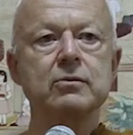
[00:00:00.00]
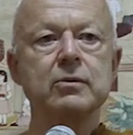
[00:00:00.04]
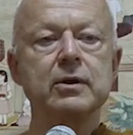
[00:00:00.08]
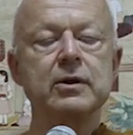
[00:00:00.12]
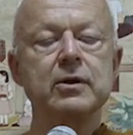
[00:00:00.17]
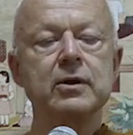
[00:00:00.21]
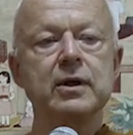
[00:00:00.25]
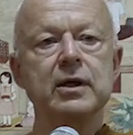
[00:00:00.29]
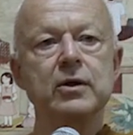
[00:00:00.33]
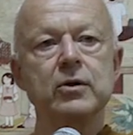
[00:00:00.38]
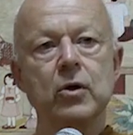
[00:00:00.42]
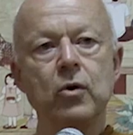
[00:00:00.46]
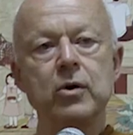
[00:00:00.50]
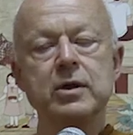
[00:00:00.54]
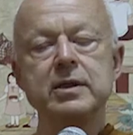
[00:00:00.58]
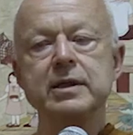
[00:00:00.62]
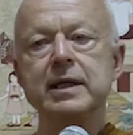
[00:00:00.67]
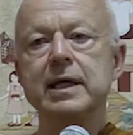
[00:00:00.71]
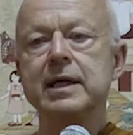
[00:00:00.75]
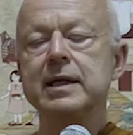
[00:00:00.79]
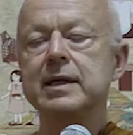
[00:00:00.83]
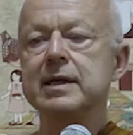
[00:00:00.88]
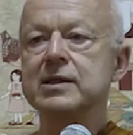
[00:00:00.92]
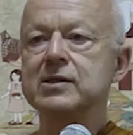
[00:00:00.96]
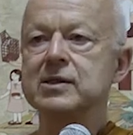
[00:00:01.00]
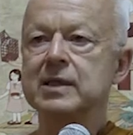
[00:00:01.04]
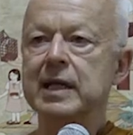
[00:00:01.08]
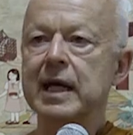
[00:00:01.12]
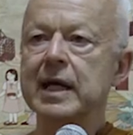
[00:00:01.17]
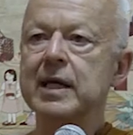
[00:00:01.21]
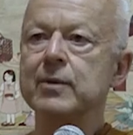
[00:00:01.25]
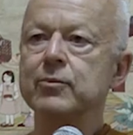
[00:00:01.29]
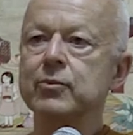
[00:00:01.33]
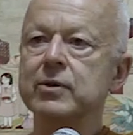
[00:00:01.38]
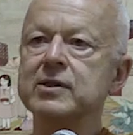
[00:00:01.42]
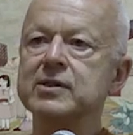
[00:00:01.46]
where you can ordain as an
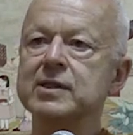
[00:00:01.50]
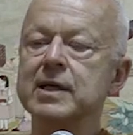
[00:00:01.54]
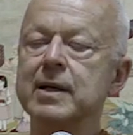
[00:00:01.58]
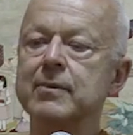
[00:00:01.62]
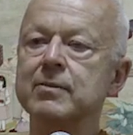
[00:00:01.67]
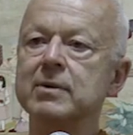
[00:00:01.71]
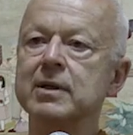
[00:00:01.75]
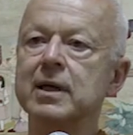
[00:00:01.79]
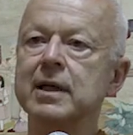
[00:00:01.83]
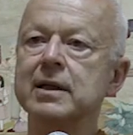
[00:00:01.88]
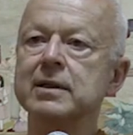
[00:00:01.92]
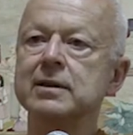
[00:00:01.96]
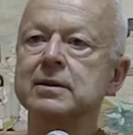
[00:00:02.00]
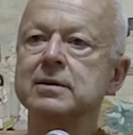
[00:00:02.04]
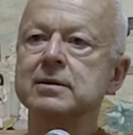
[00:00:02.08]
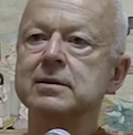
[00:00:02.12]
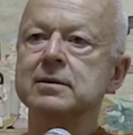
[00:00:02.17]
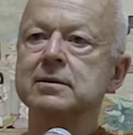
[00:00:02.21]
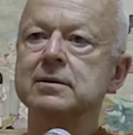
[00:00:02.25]
eight precept nun,